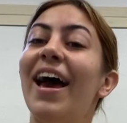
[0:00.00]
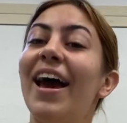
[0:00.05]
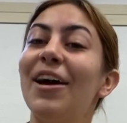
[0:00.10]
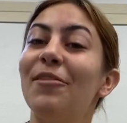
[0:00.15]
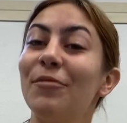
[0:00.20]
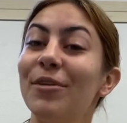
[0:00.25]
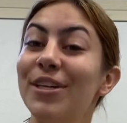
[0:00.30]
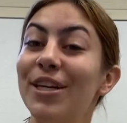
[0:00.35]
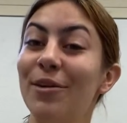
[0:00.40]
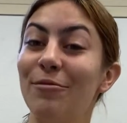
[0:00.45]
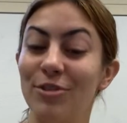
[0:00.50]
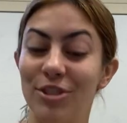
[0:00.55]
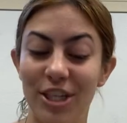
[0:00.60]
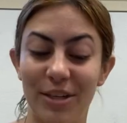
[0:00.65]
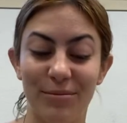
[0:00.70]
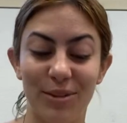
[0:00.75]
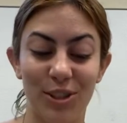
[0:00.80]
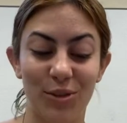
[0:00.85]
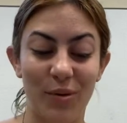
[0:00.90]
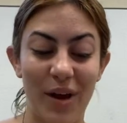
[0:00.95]
And we're done with
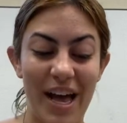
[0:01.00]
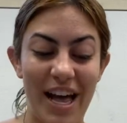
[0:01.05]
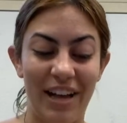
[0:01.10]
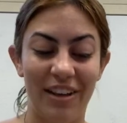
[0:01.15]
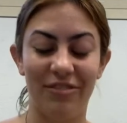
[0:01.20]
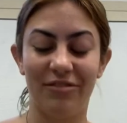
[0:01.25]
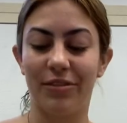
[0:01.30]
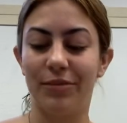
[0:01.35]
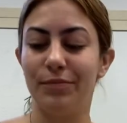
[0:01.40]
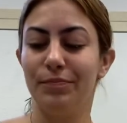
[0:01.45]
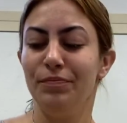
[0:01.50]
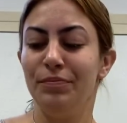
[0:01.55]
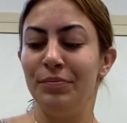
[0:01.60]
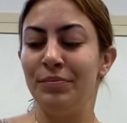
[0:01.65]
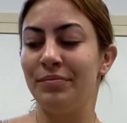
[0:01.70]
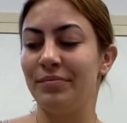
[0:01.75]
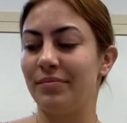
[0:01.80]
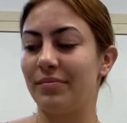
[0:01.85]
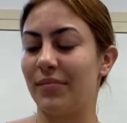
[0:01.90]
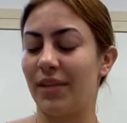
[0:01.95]
chapter
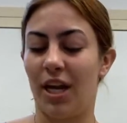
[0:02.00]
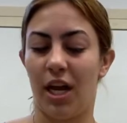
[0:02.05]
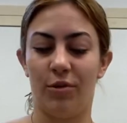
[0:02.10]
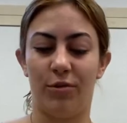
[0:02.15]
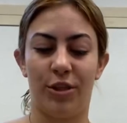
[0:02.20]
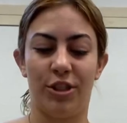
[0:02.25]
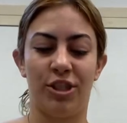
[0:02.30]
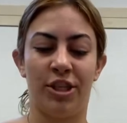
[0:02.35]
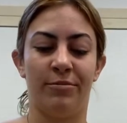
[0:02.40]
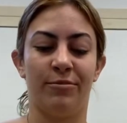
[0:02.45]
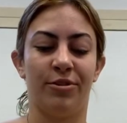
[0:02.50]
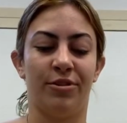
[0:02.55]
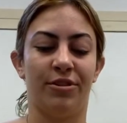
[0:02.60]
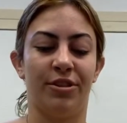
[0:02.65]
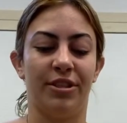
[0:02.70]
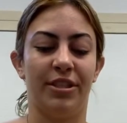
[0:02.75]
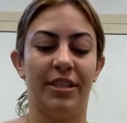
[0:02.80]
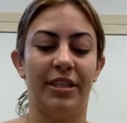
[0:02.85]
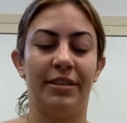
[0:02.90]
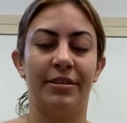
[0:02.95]
12! I'll read chapter
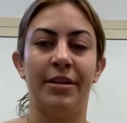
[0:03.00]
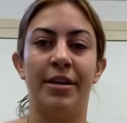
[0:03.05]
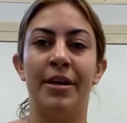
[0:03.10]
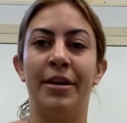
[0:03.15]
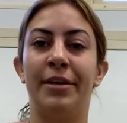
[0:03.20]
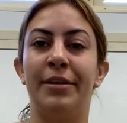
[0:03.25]
13.